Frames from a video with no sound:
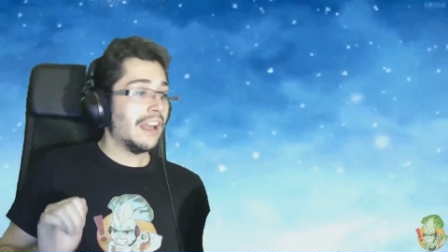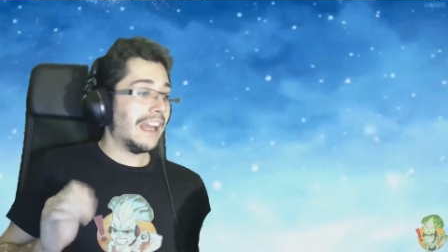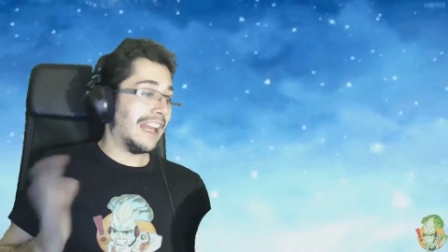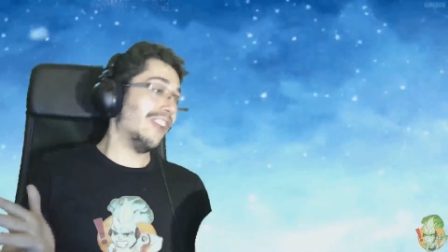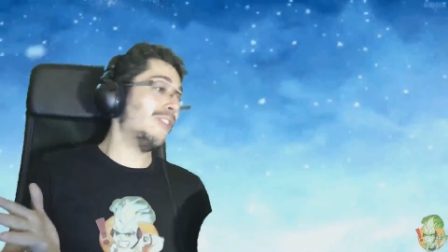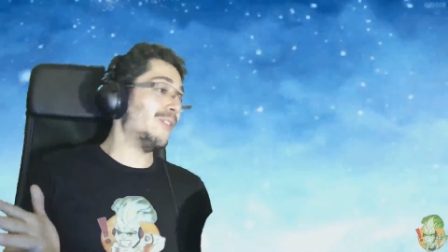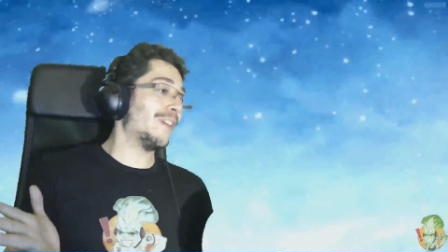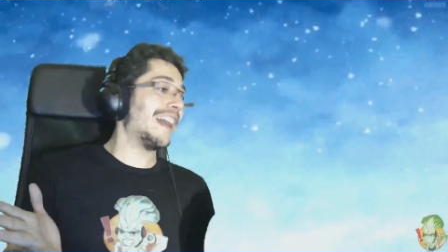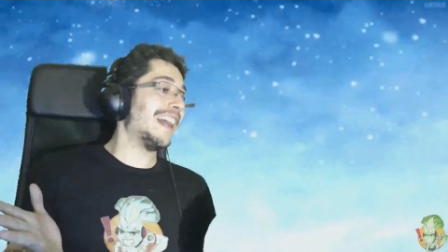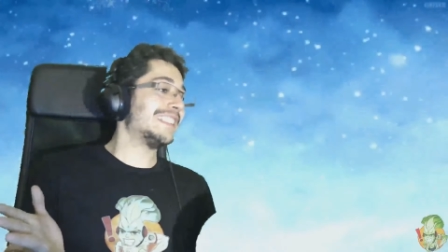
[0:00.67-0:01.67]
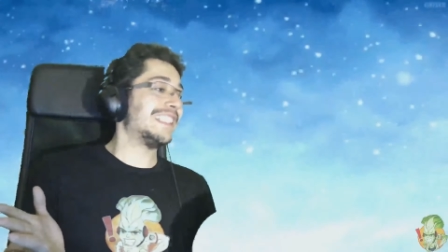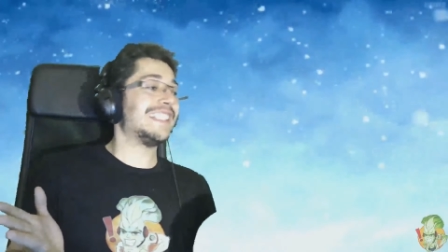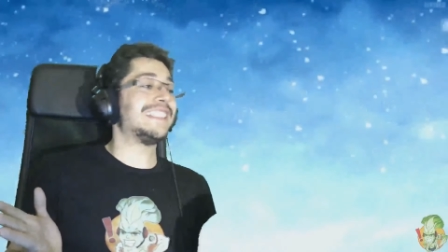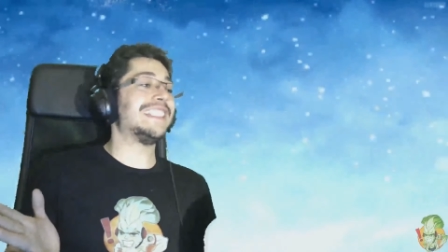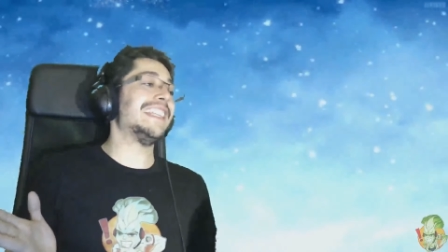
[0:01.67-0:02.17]
Hello guys, this
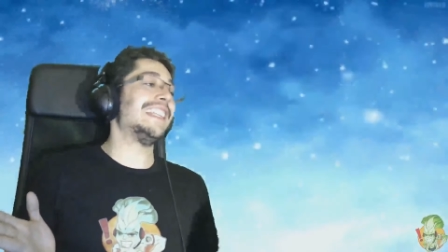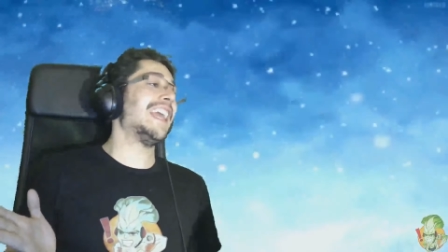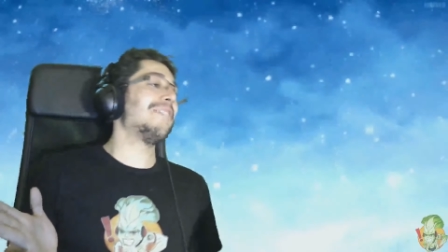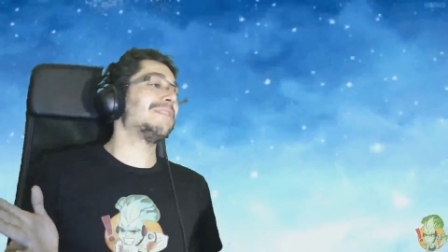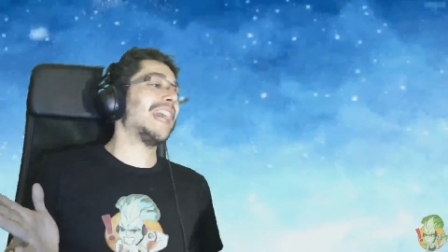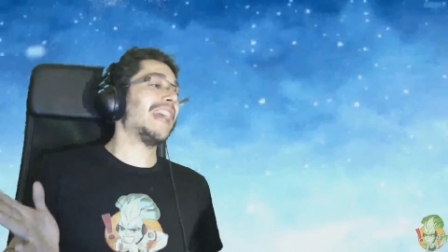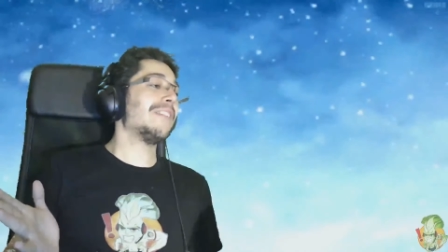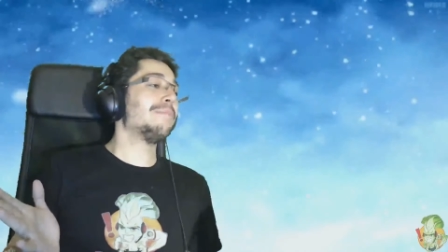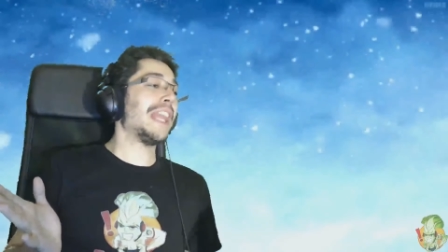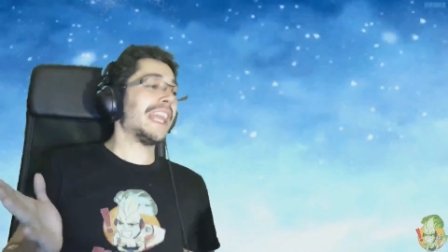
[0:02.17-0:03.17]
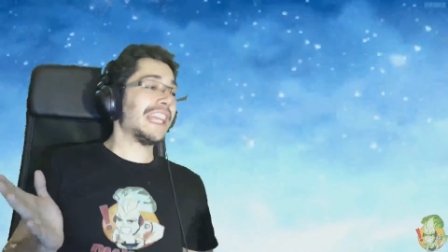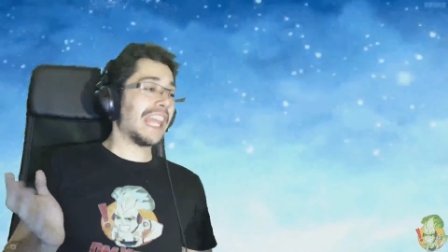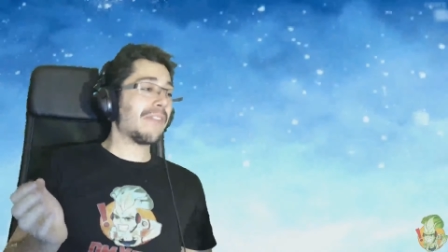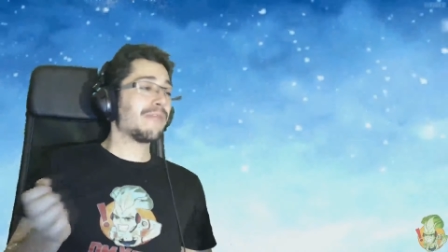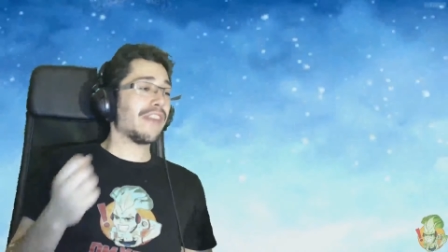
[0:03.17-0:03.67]
is DmXion. I'm playing a
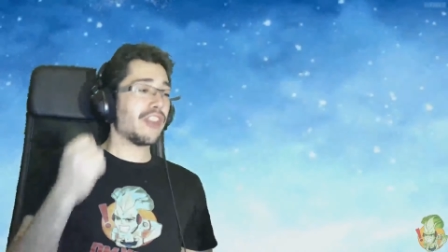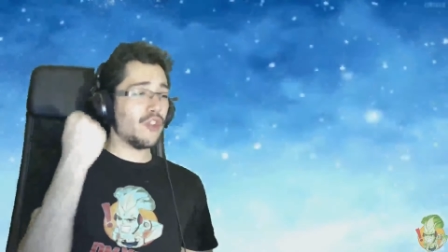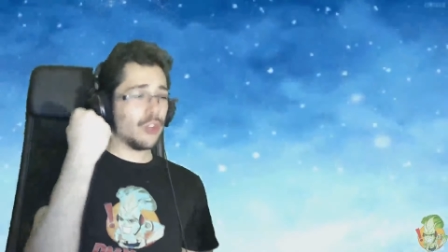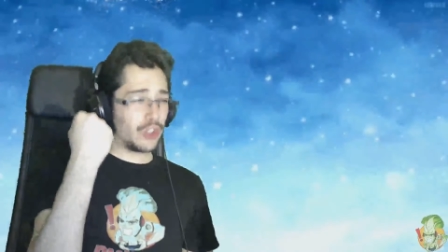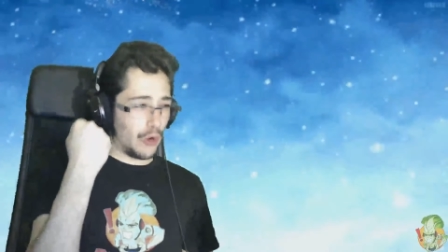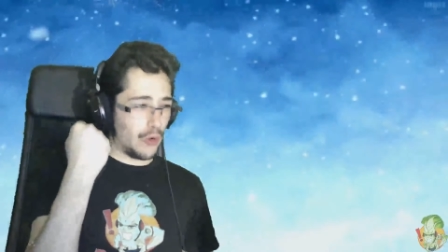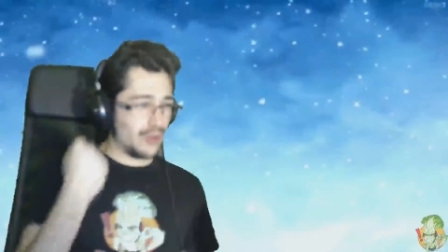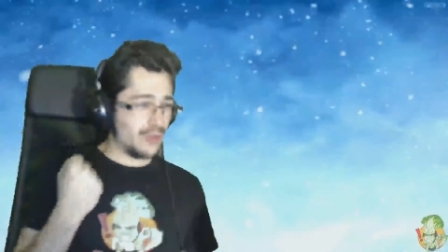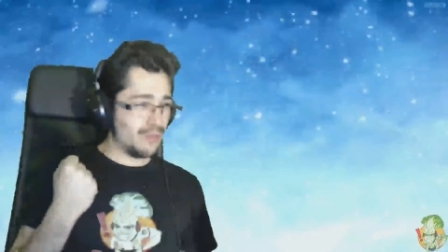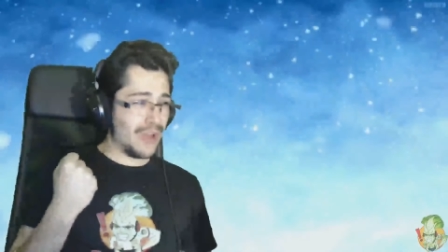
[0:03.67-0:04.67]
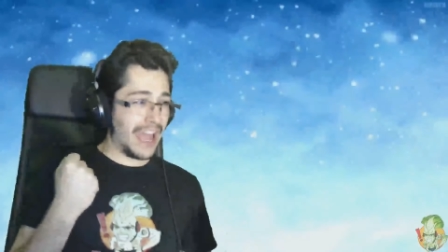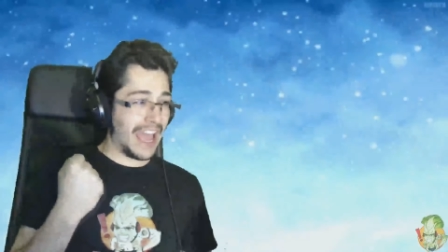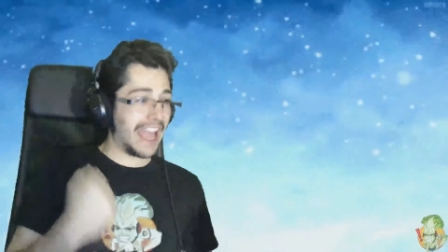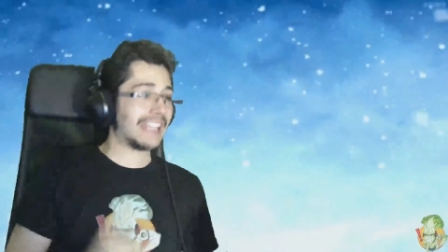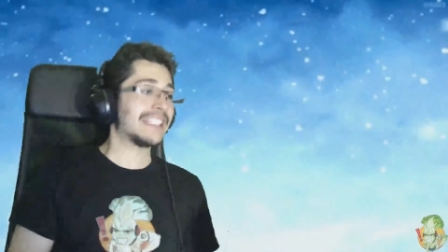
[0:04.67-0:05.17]
game with you to the
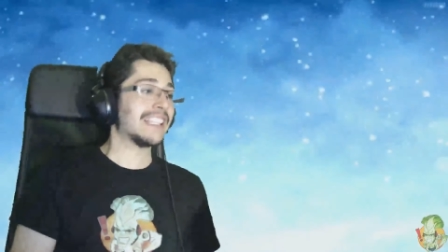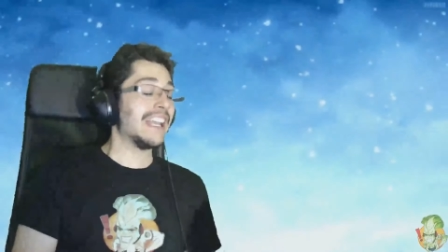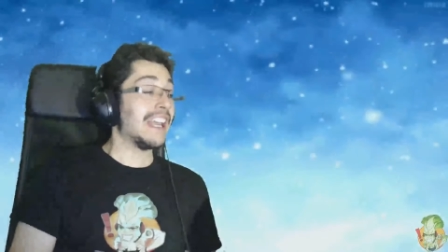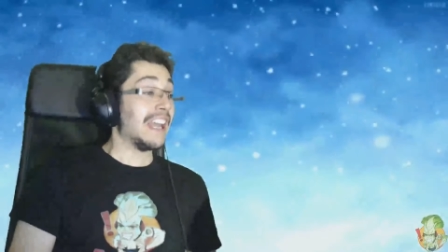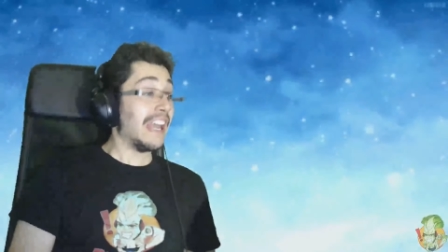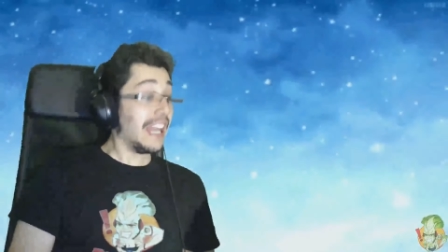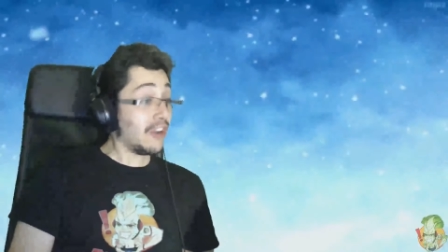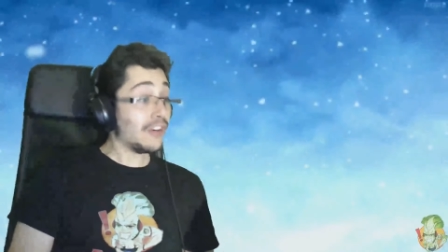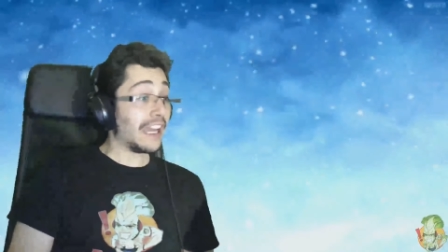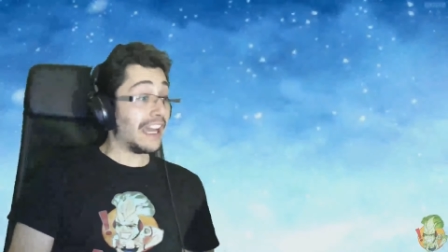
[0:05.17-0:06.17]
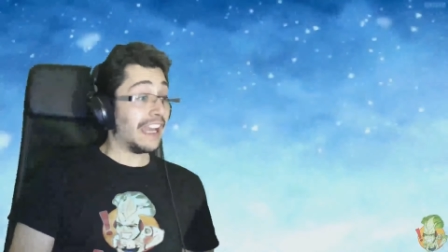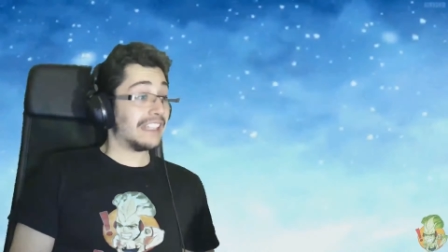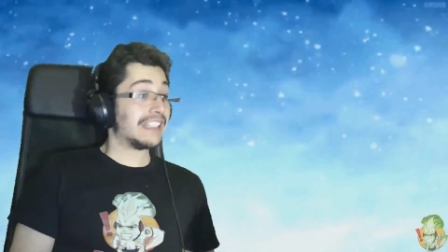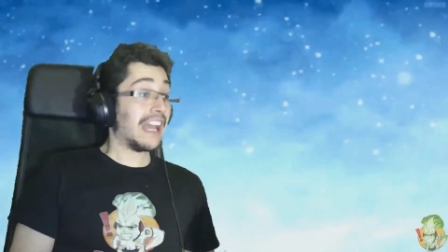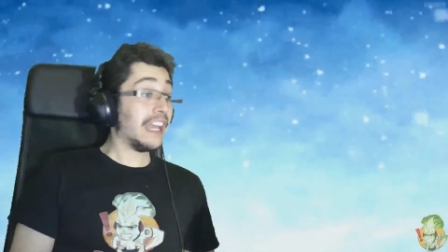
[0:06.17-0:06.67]
max. Hello
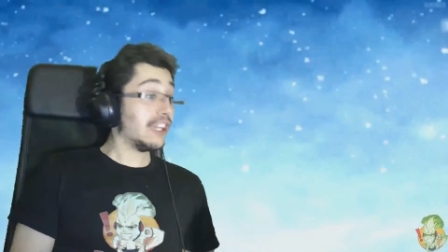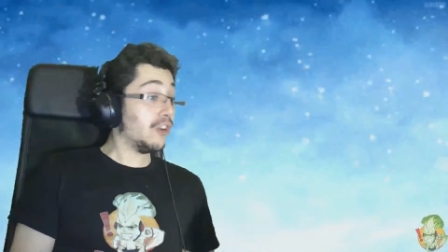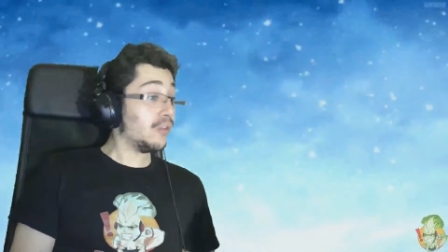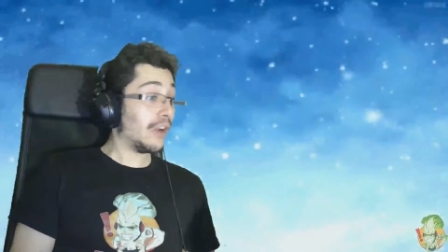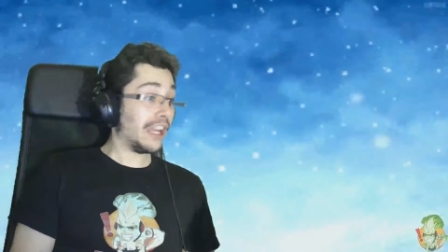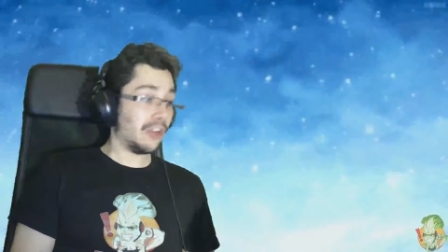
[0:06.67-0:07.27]
guys, I know.